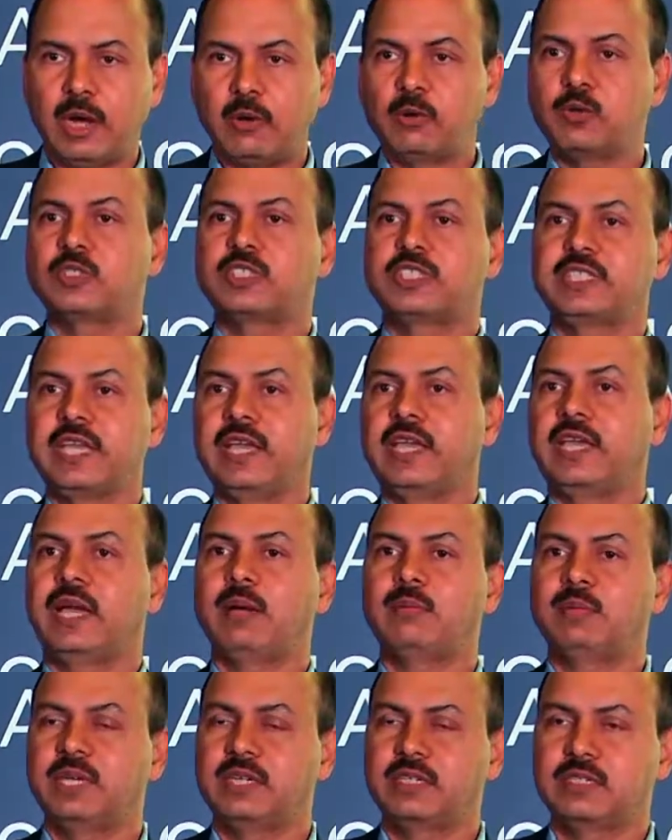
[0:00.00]
I, would, I
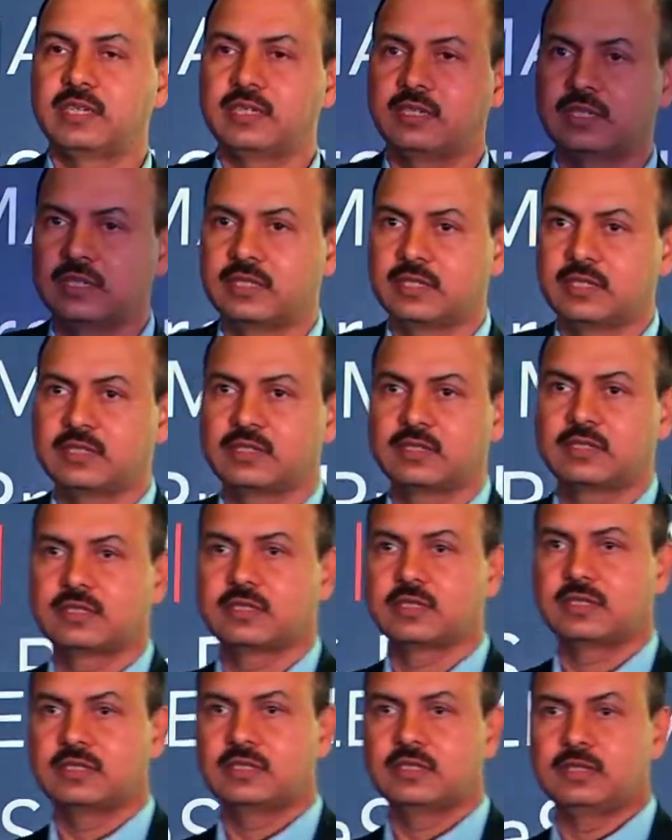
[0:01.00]
won't say, I mean, it, it,
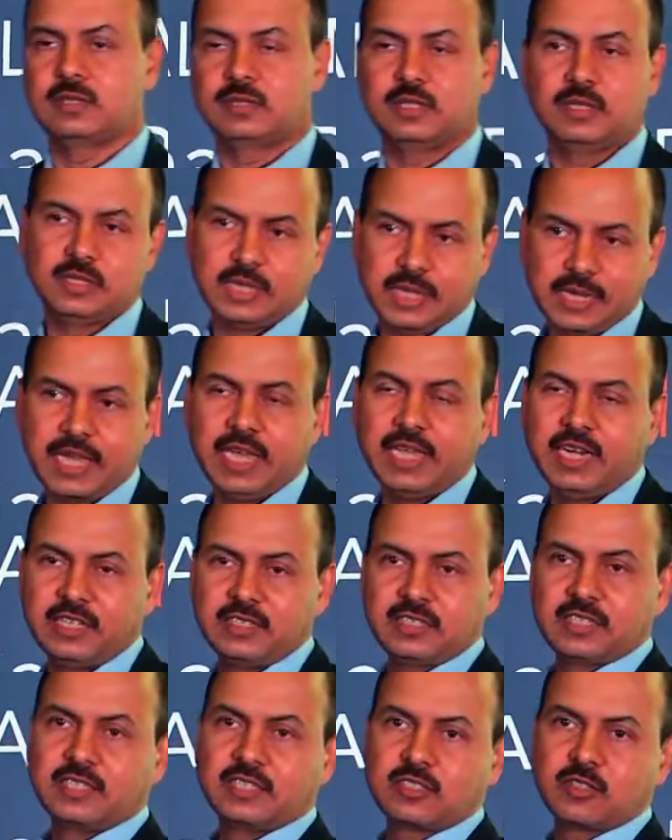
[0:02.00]
it is, uh,
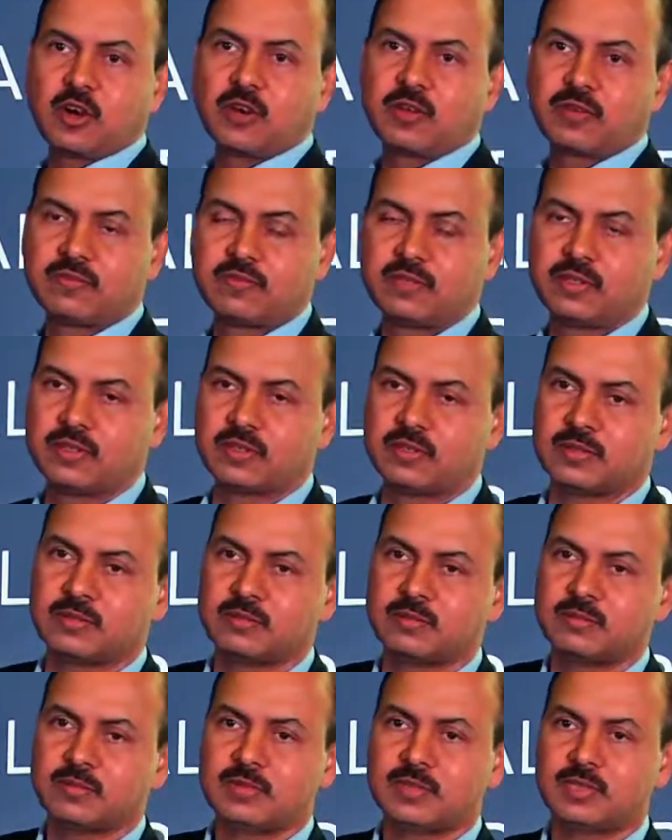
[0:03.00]
again, it's, it's sort of,
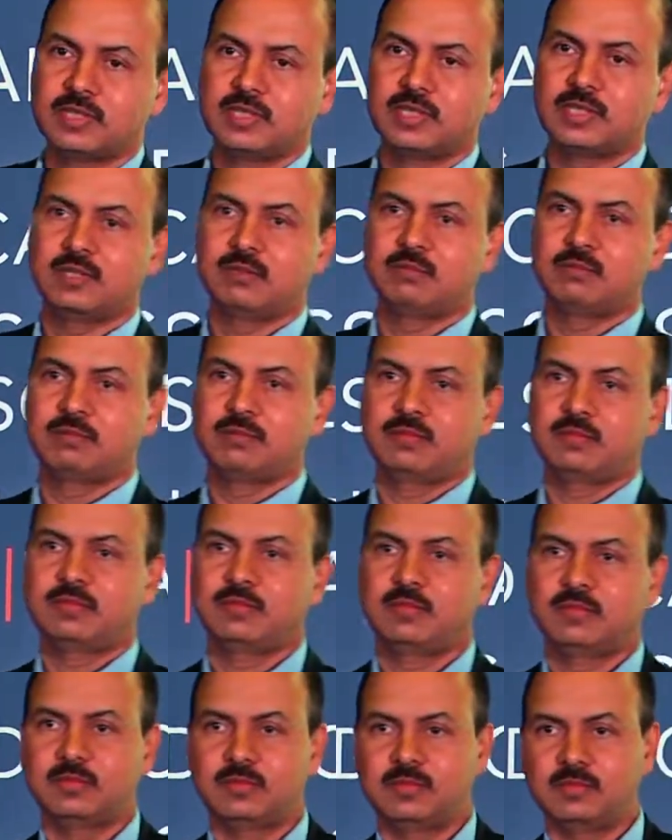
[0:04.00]
you know,
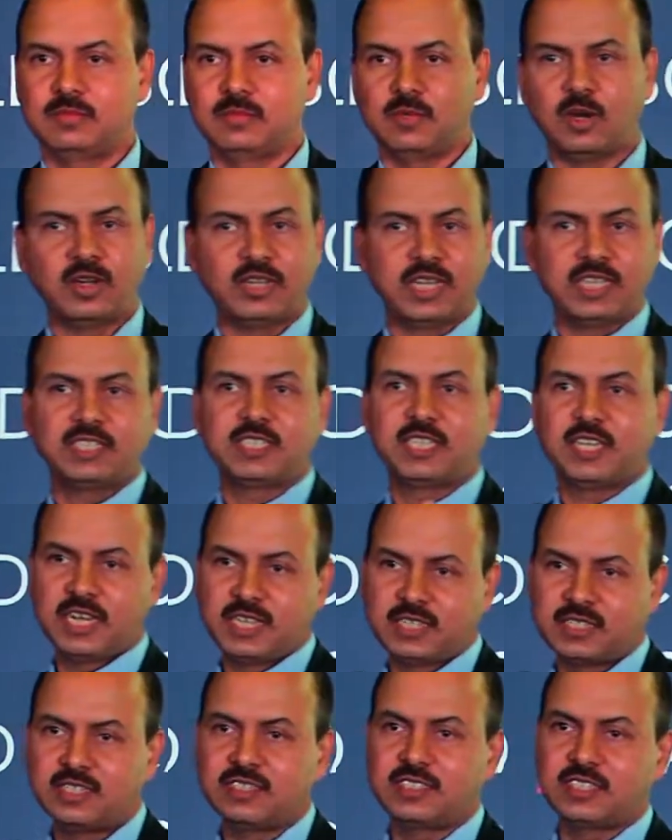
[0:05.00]
uh,
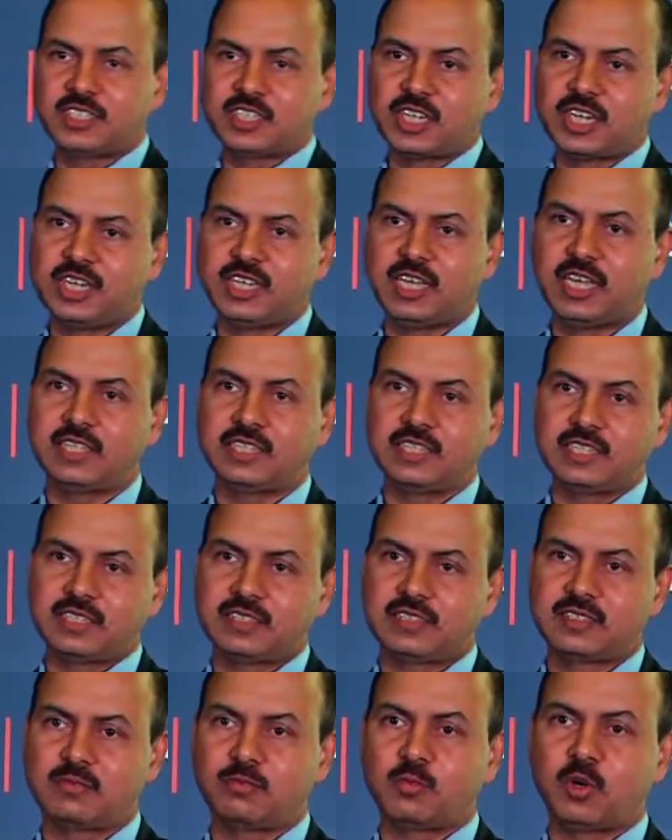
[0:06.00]
not destination, it's a
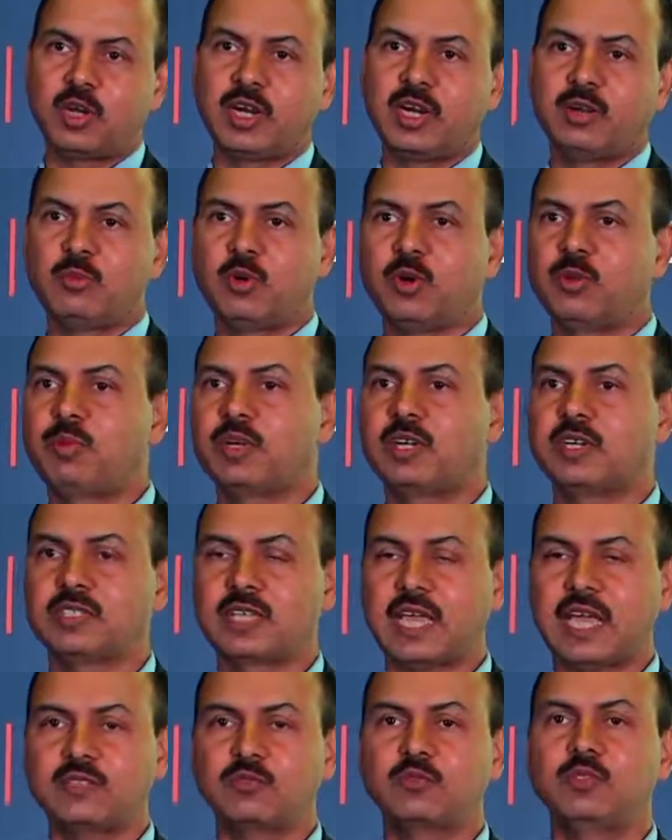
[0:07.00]
journey. I think it's more and
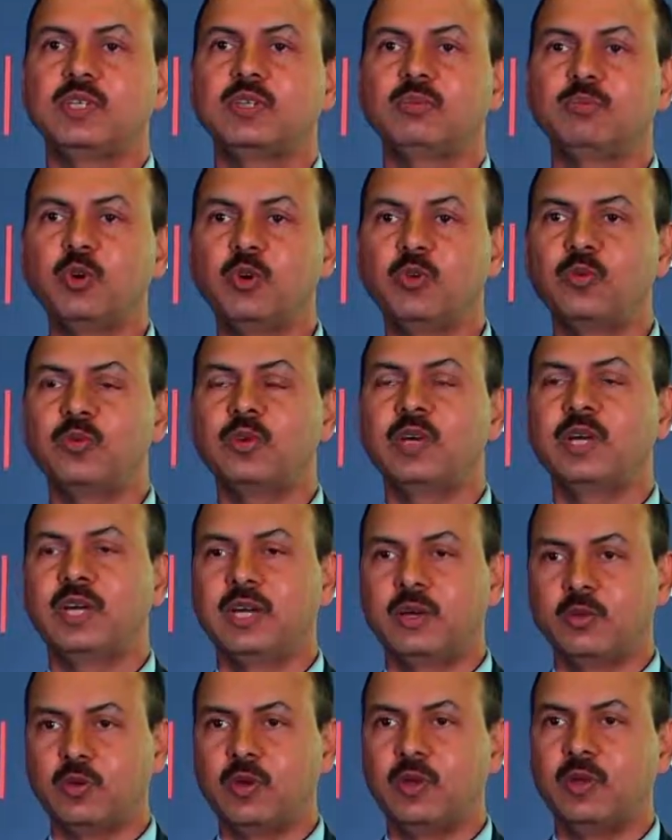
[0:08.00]
more, because as we
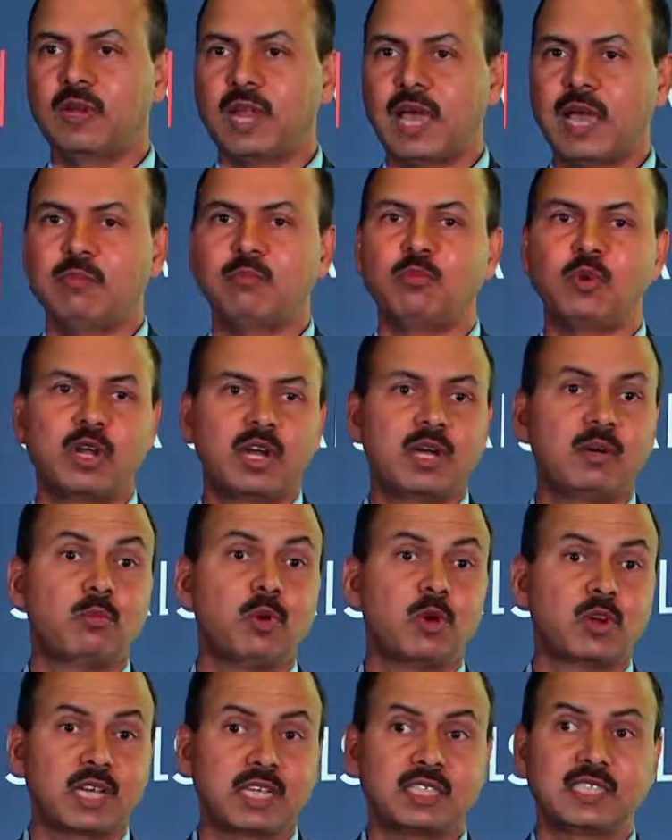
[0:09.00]
move, we will
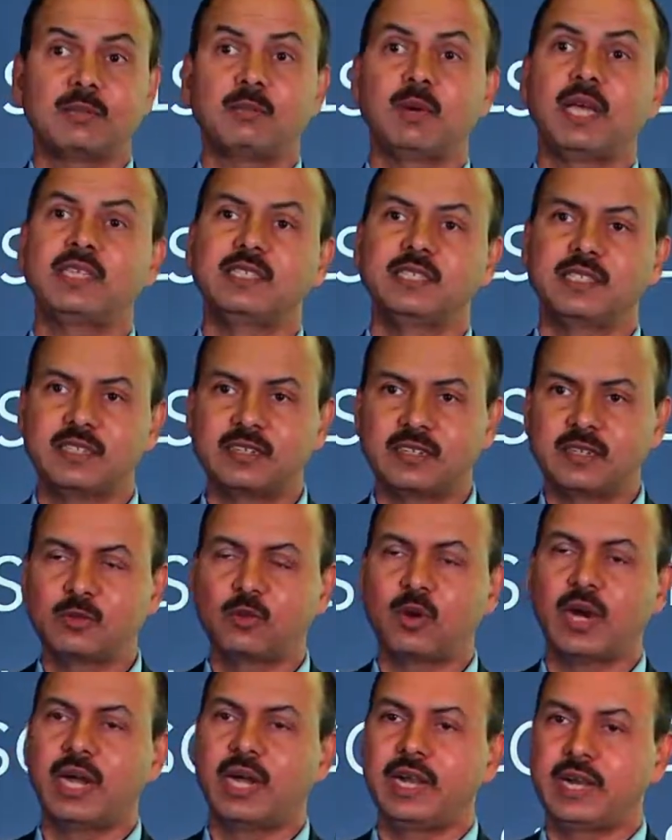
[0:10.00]
have more and more
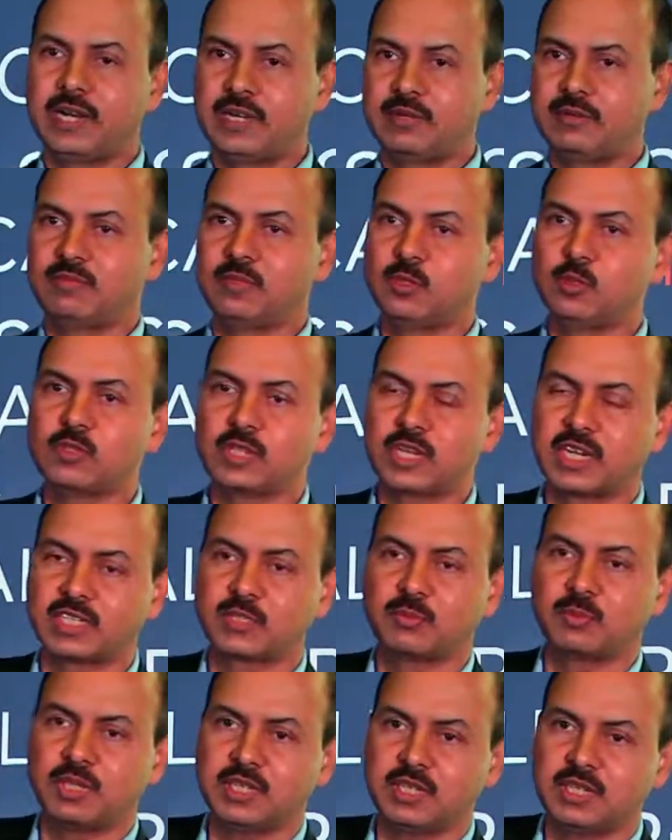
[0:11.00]
customization required and
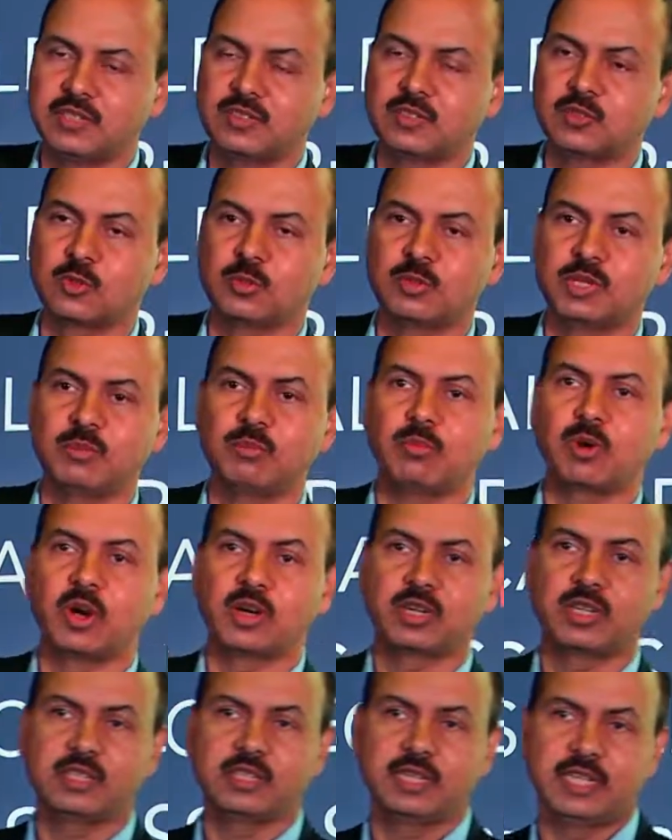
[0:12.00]
user experience to
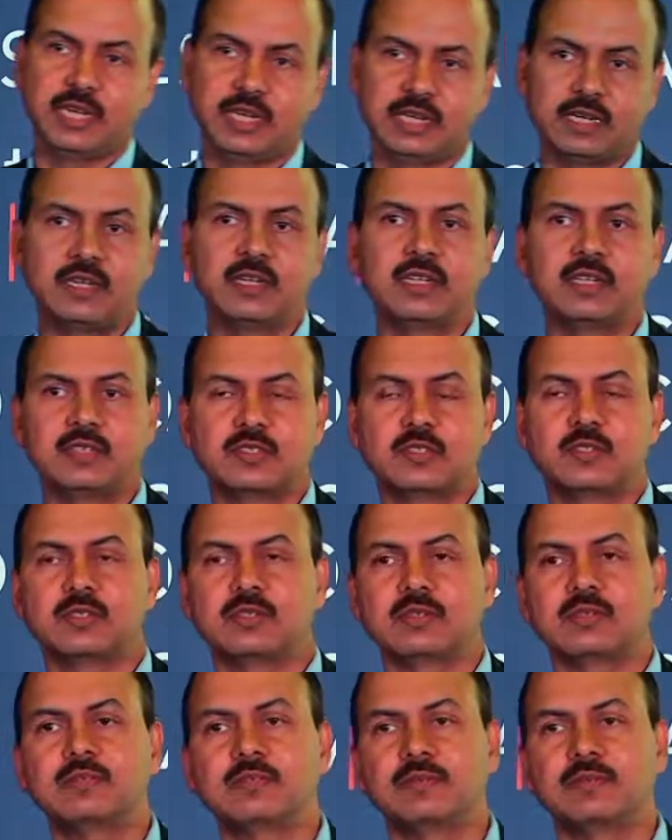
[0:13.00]
be brought in there.